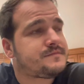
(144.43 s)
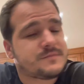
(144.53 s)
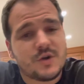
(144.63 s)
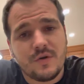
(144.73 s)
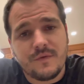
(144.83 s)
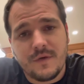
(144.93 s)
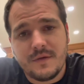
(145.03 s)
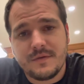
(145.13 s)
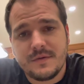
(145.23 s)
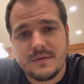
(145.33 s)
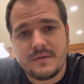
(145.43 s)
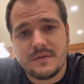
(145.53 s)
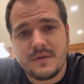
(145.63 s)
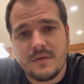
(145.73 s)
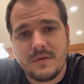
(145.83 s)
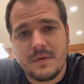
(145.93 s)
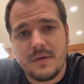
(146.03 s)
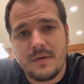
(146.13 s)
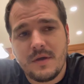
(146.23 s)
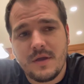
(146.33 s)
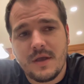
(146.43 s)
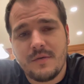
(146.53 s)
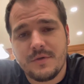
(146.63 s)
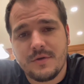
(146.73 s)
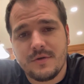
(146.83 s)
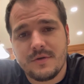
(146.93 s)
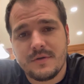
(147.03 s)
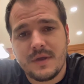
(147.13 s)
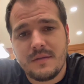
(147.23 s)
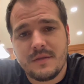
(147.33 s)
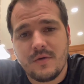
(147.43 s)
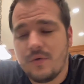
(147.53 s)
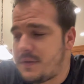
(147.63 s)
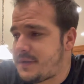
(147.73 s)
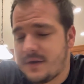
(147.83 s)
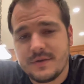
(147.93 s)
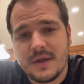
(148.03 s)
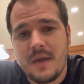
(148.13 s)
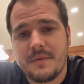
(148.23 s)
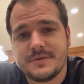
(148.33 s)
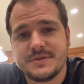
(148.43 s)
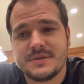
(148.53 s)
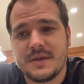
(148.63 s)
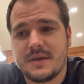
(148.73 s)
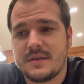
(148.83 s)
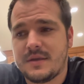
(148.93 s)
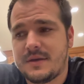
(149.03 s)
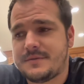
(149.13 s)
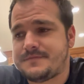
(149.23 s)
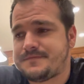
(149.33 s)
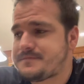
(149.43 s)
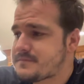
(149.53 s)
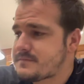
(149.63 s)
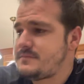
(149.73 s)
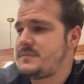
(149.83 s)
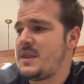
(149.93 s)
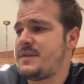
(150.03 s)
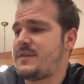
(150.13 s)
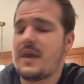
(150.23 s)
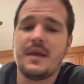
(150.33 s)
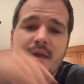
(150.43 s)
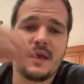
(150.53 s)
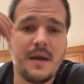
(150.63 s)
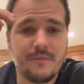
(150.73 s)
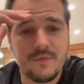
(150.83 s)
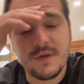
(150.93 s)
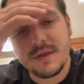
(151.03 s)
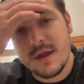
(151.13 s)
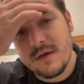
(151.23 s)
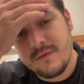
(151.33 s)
girlfriend, I hung out with her, and the whole entire time I was just thinking and saying I'm really not